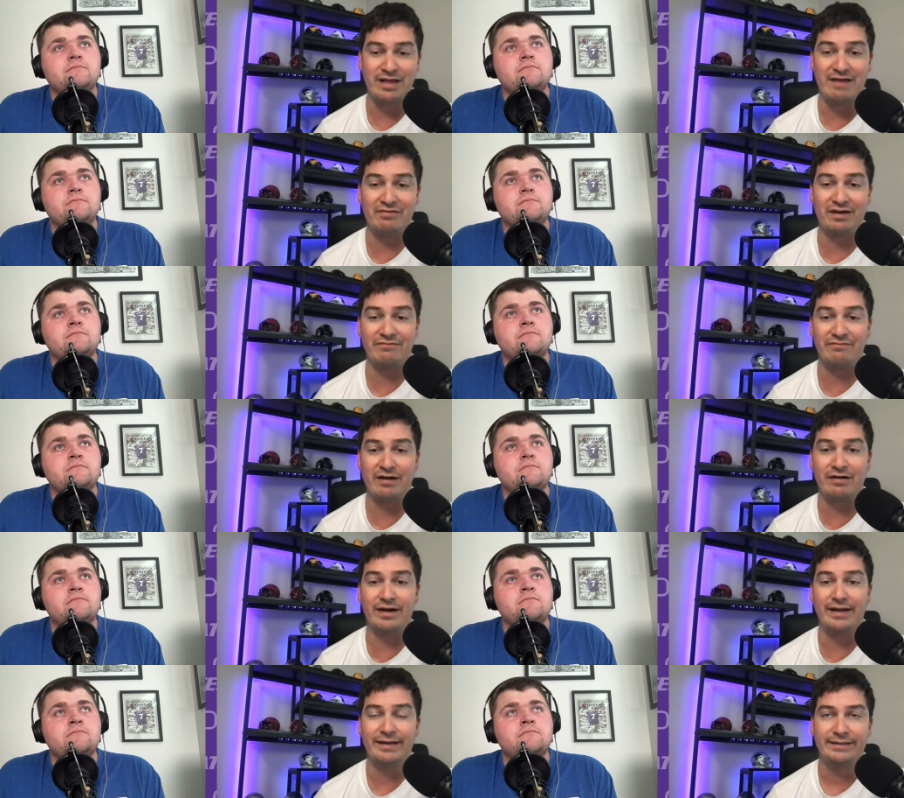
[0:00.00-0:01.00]
Speaker 1: having a
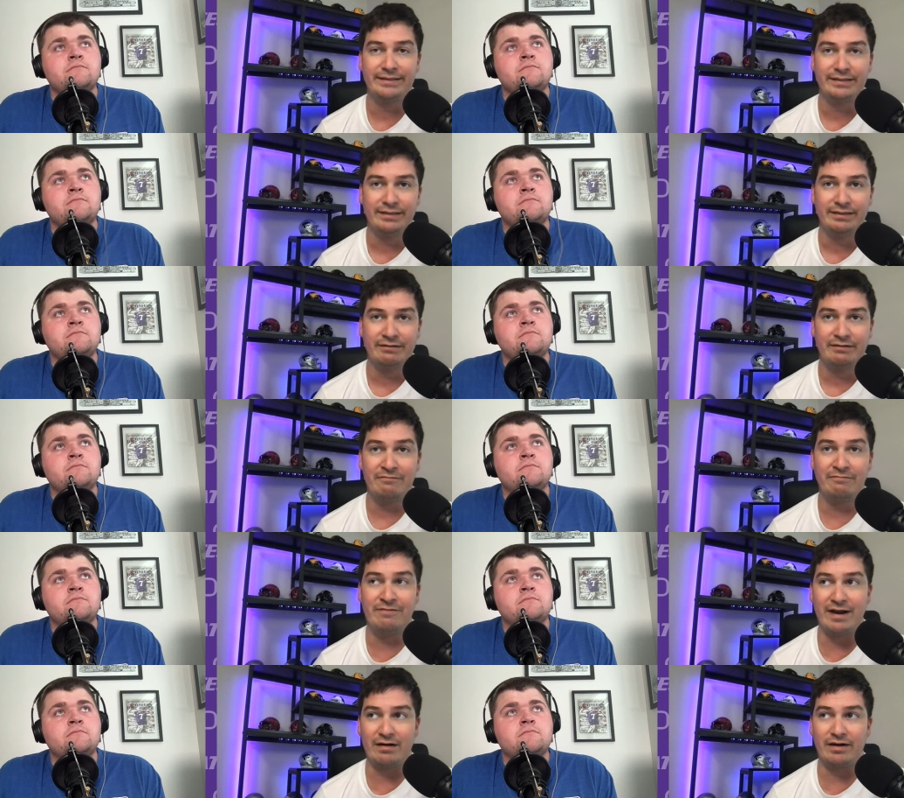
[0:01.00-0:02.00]
very,
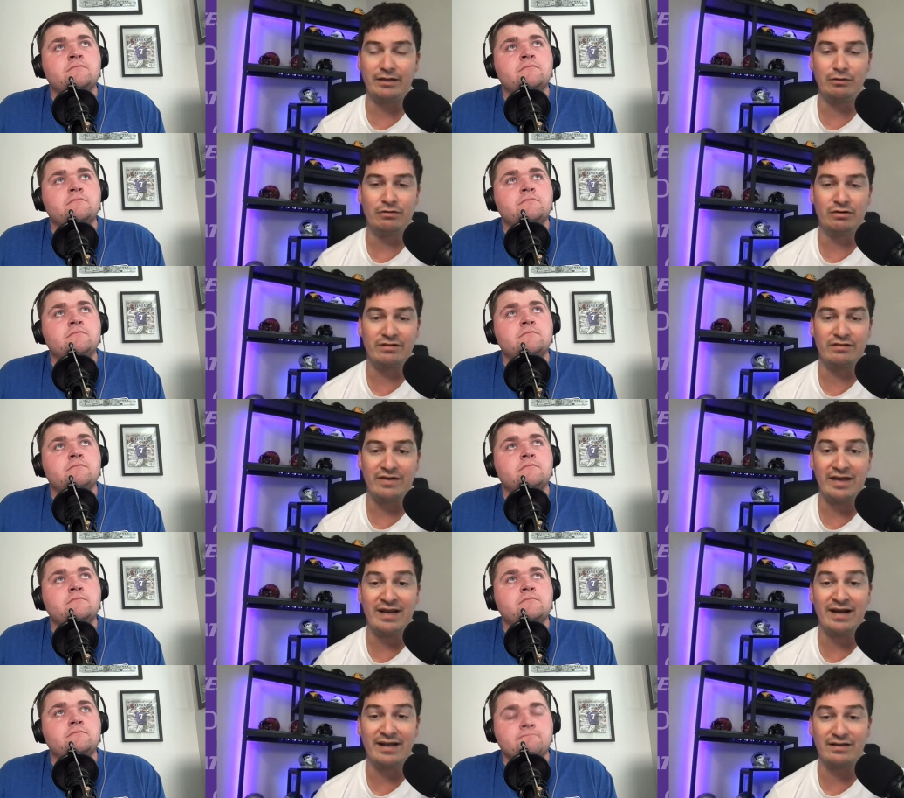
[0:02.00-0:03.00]
very lucrative
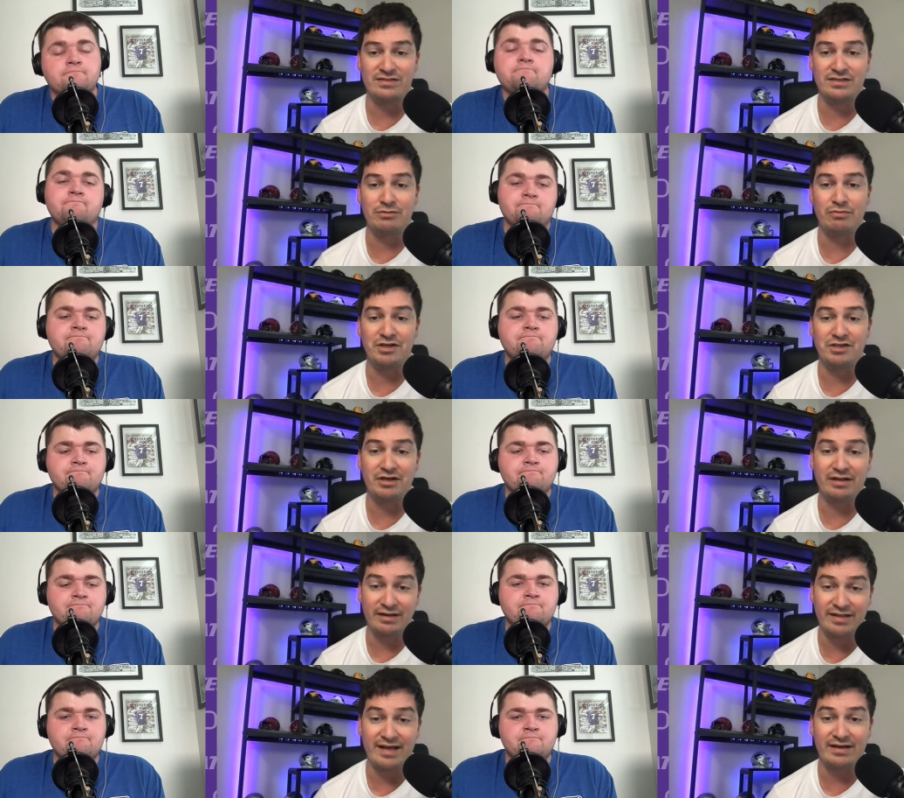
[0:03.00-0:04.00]
NIL situation.
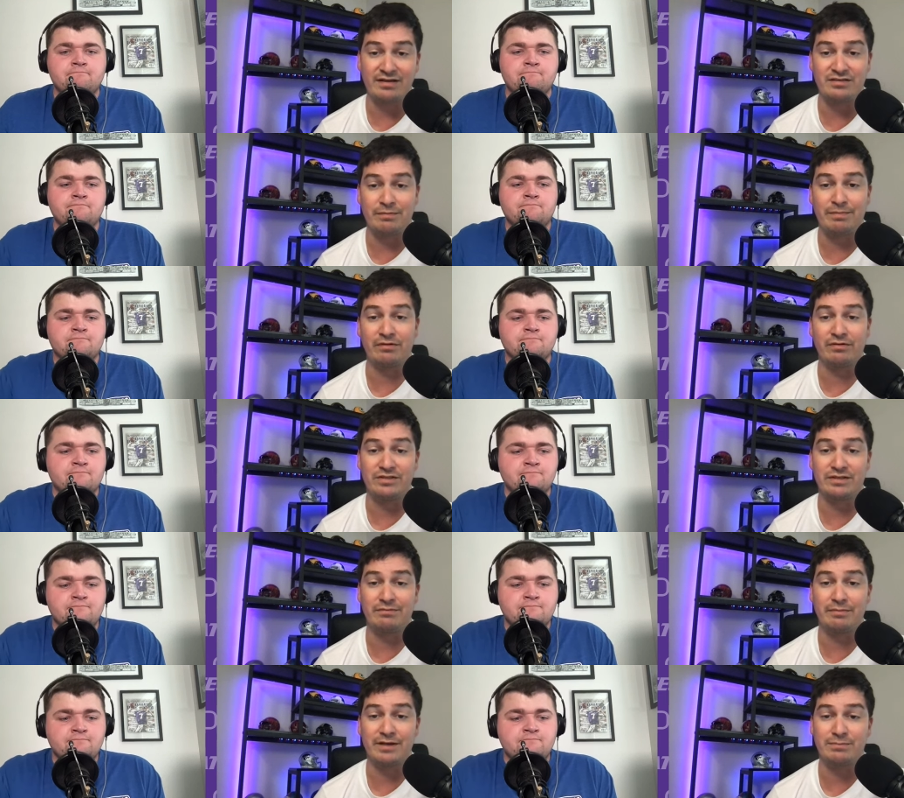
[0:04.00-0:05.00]
And that does appeal to some
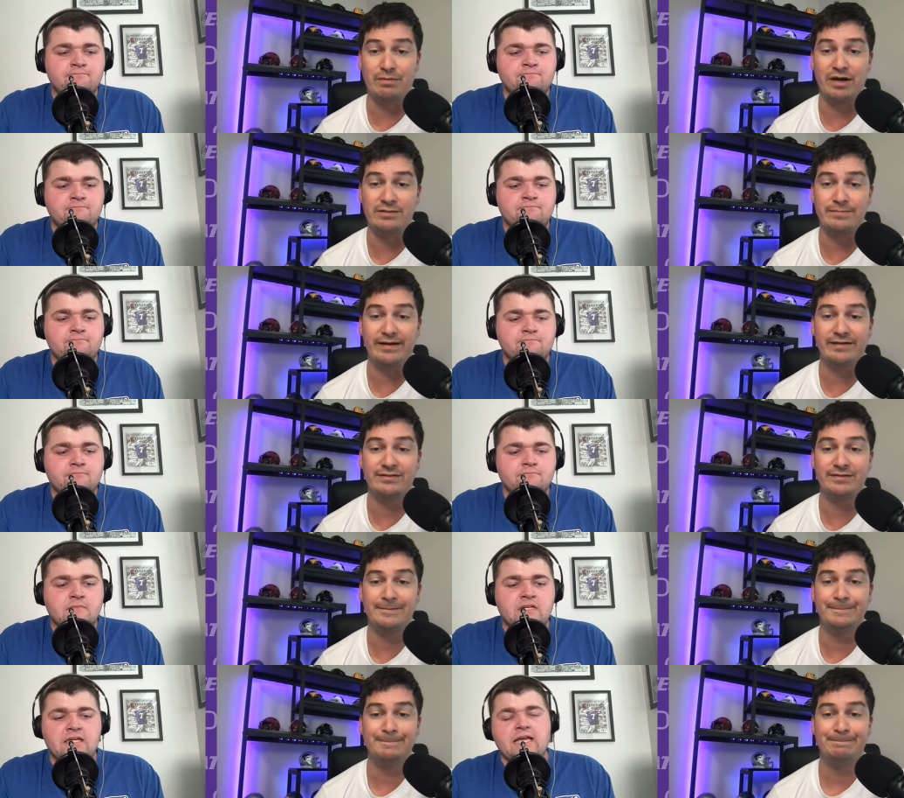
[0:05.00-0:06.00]
of the best prospects.
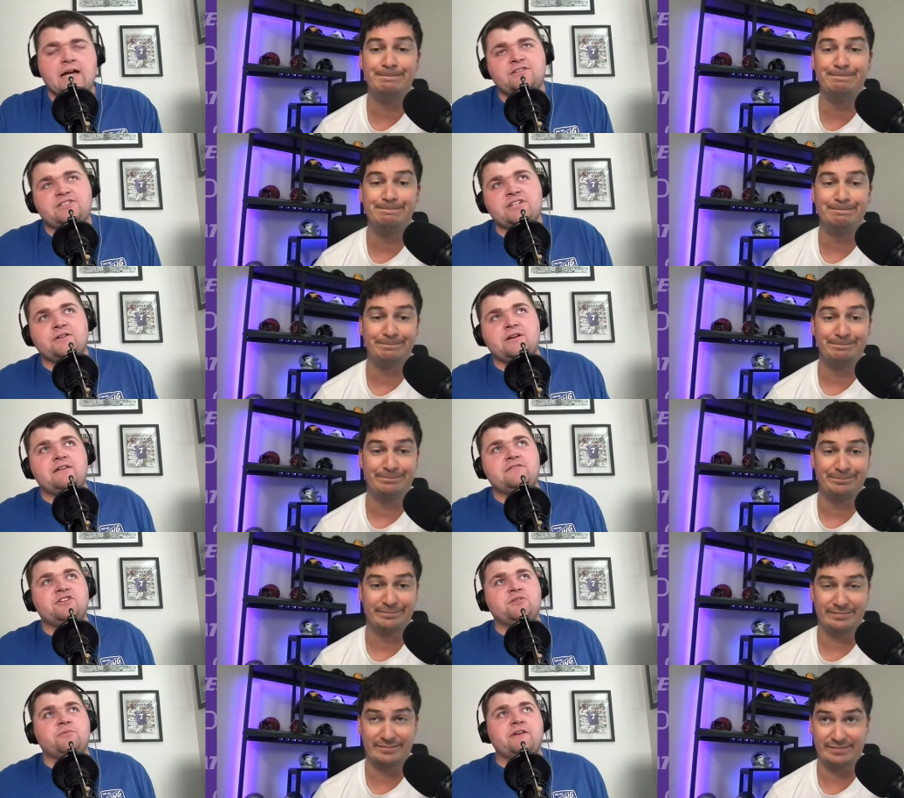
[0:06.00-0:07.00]
Speaker 2: Yeah, I was gonna I was
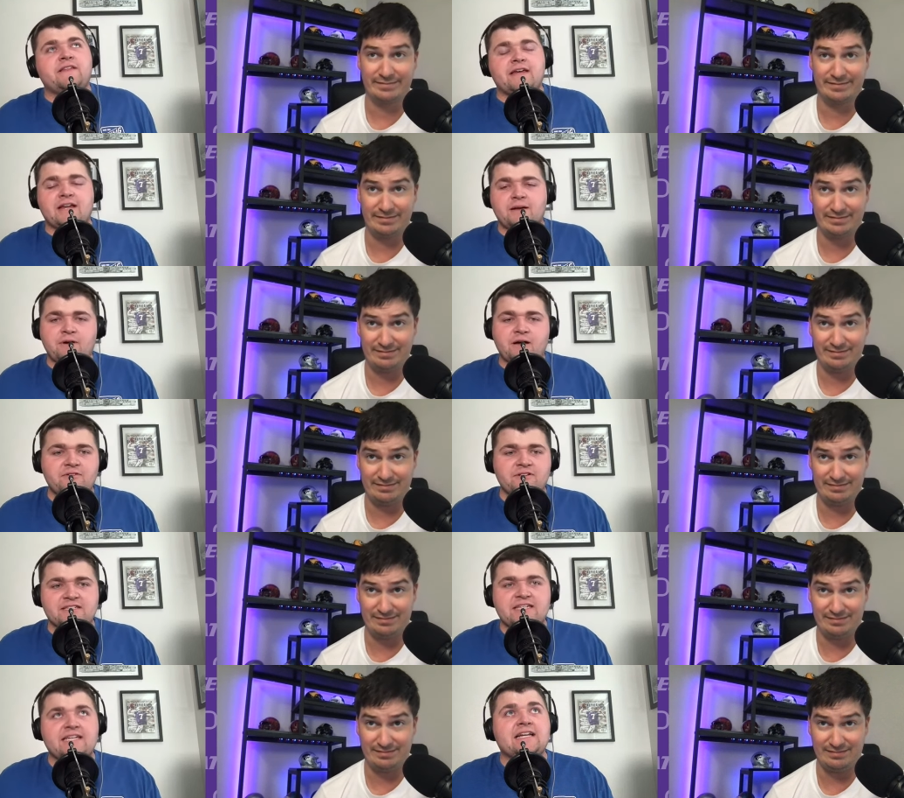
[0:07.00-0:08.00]
gonna bring that up.
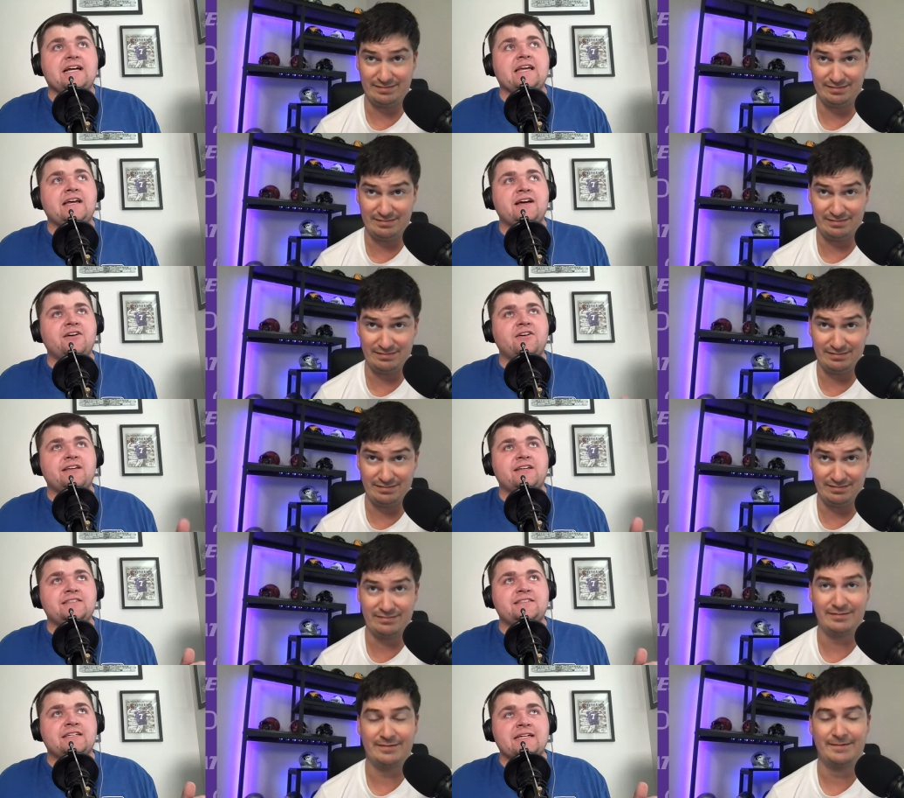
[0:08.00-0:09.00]
Obviously, NIL
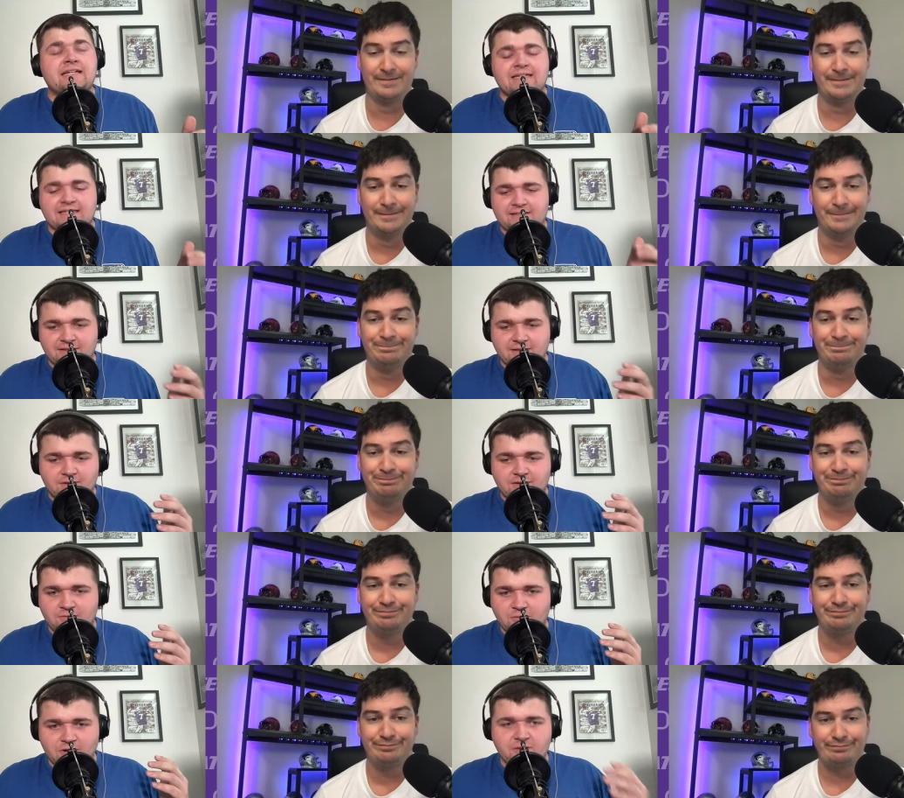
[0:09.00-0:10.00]
is
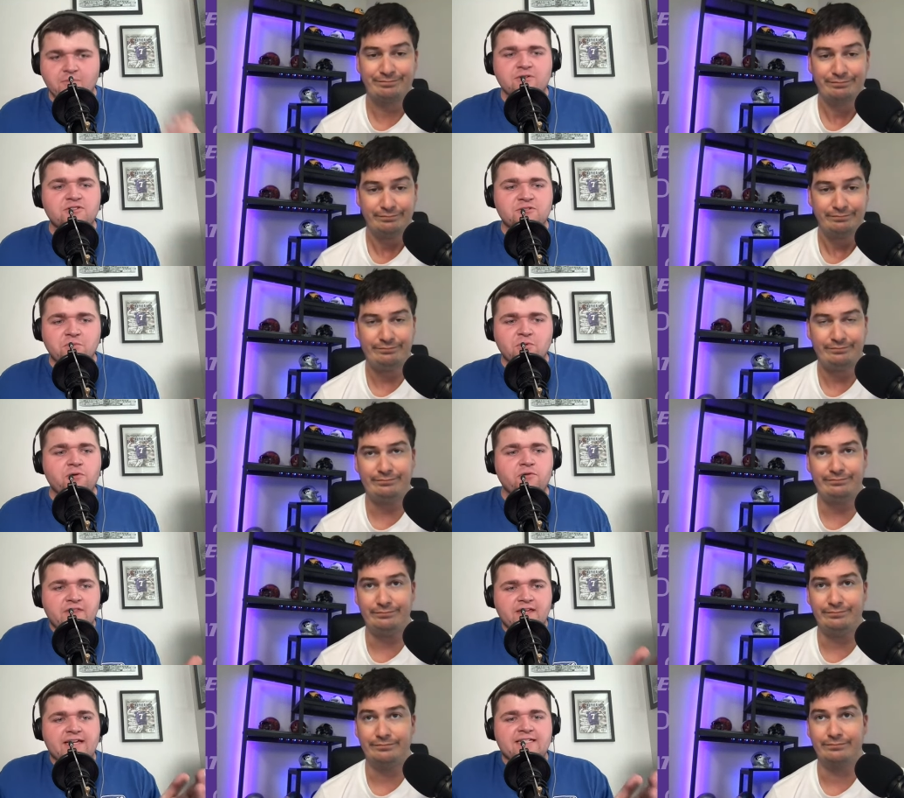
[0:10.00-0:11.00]
the one of the most important
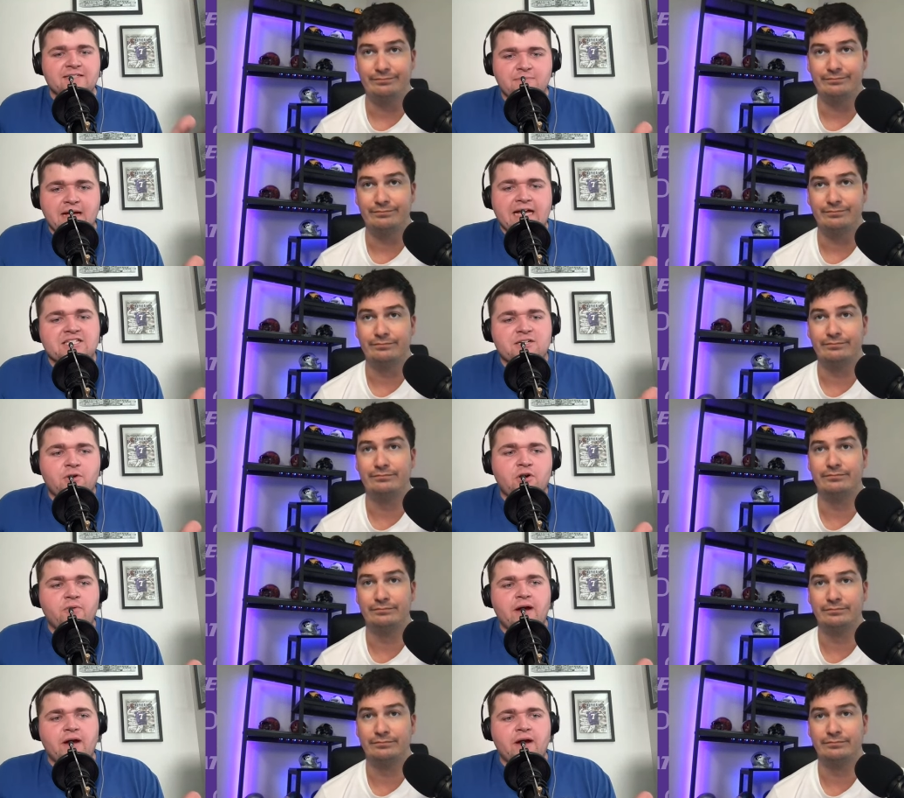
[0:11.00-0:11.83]
things in basketball